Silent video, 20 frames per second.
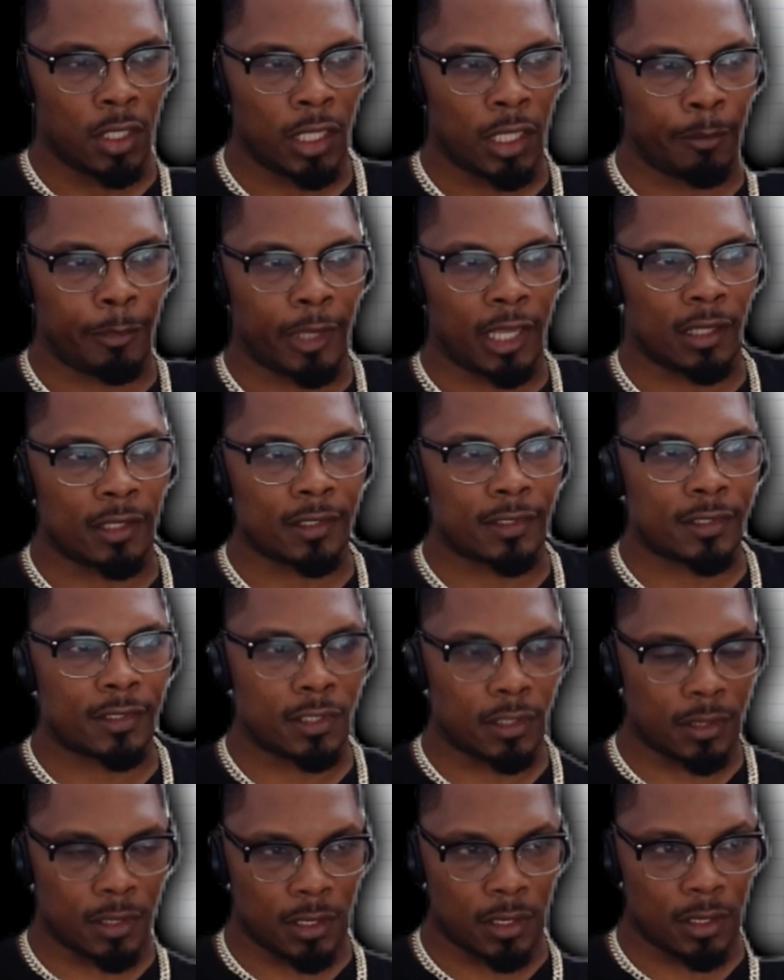imbalance
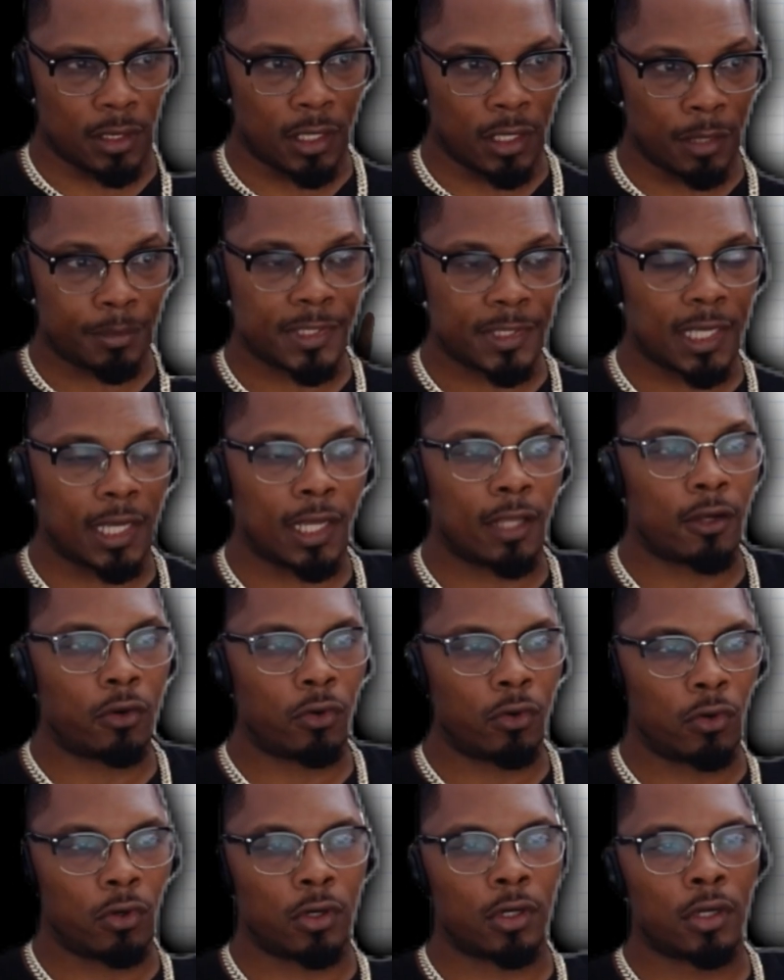to the upside,
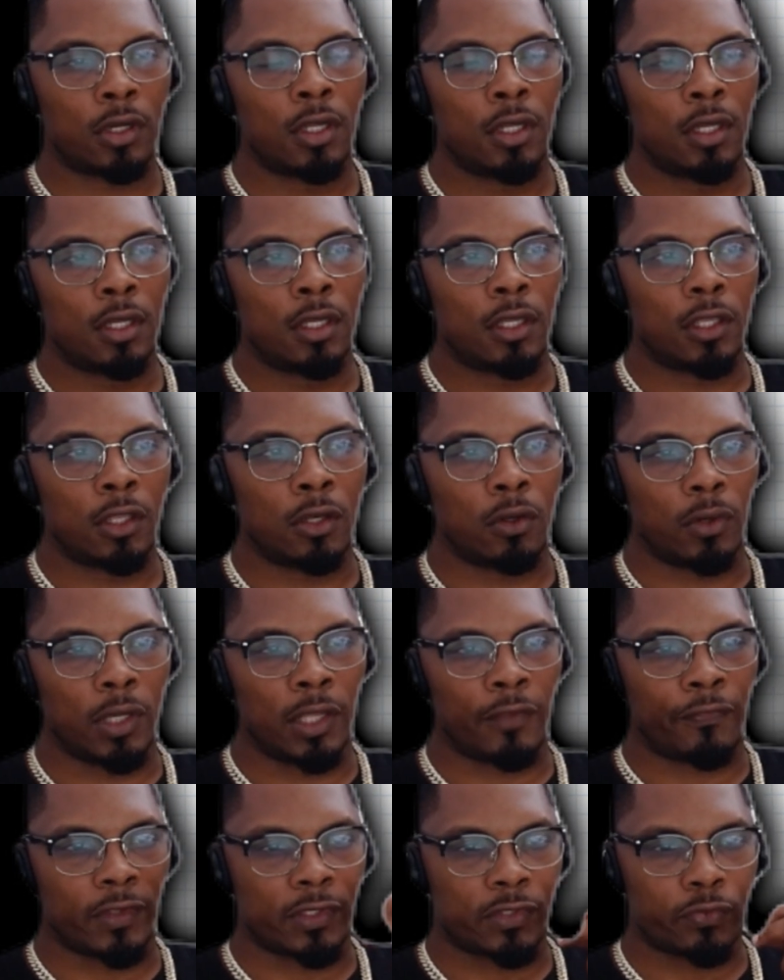or,
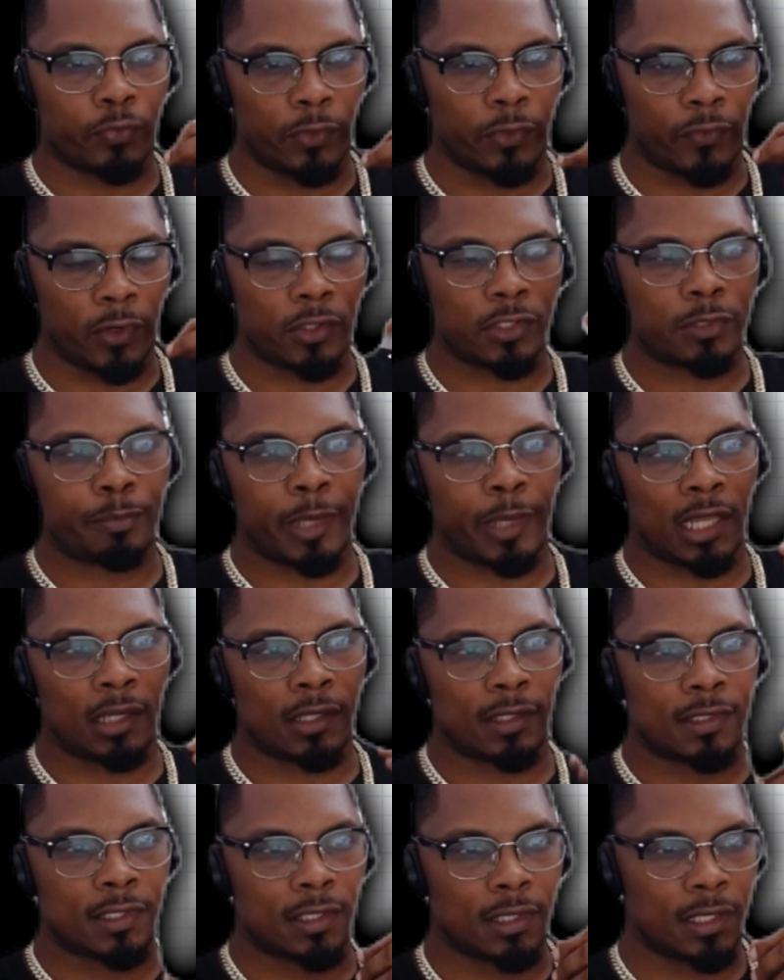if it's reverse
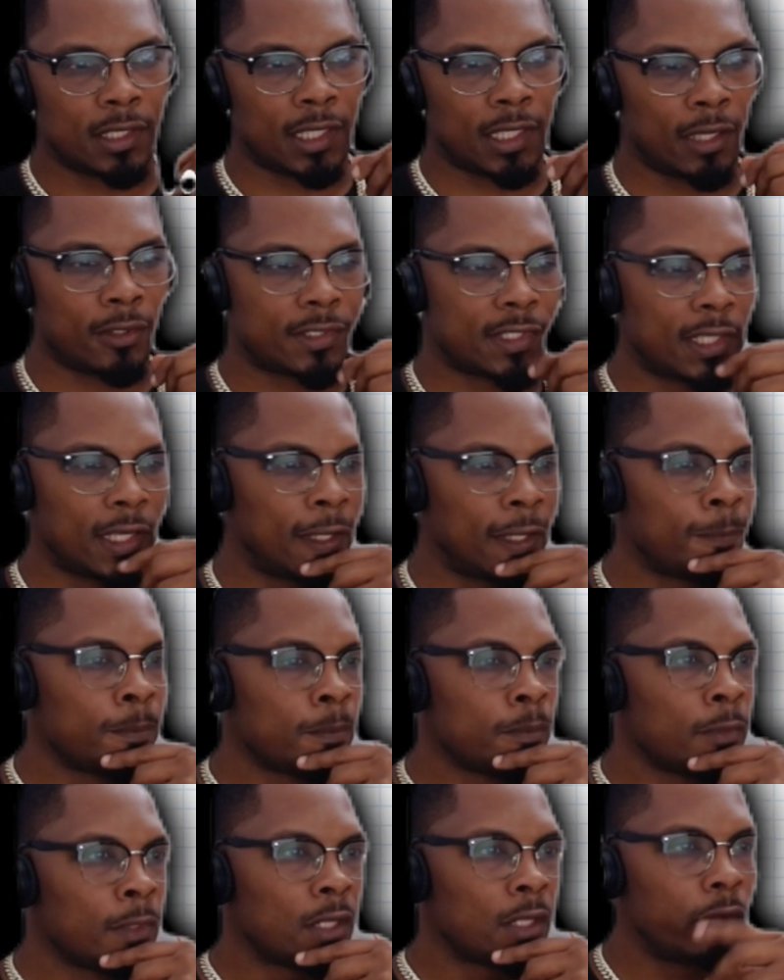balance to the downside.
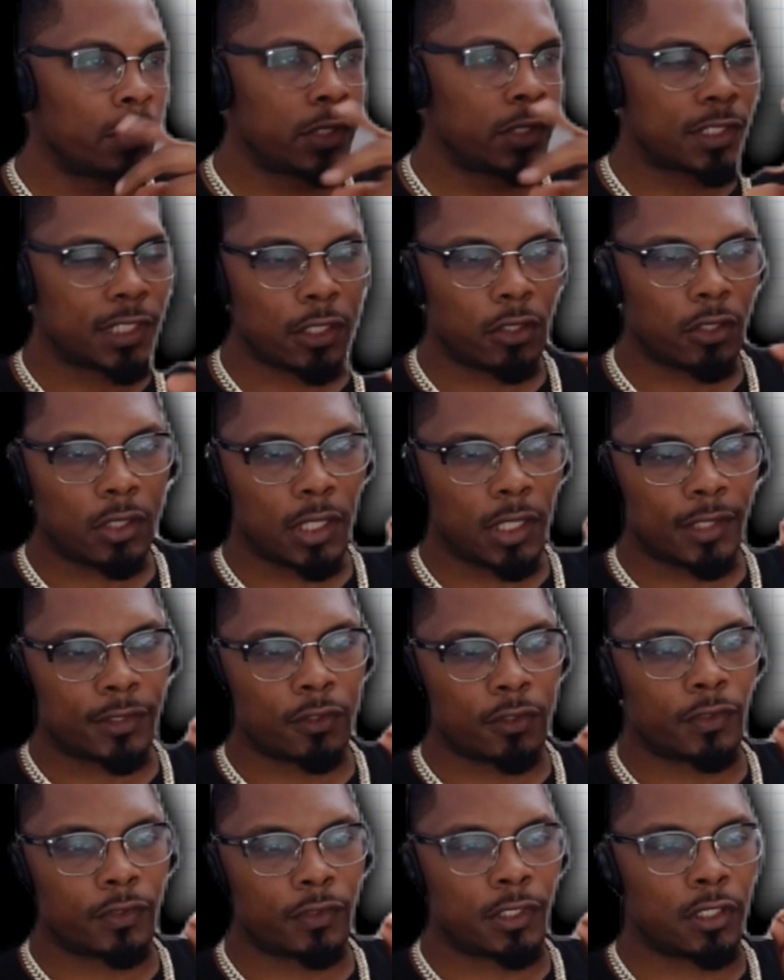I want to take you guys
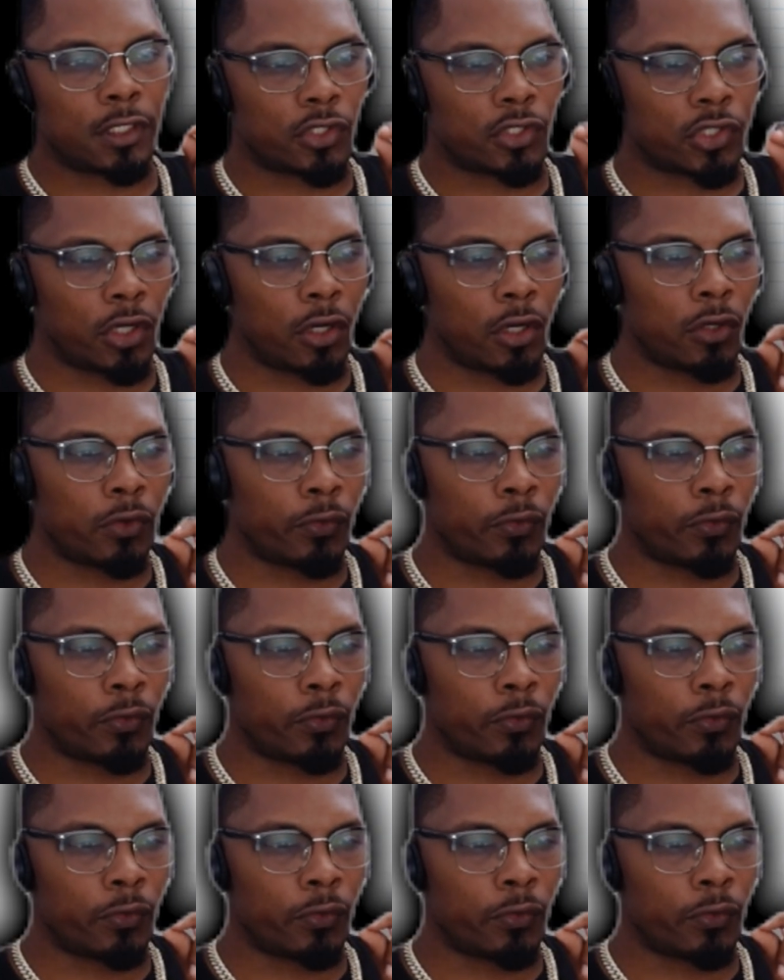over to the chart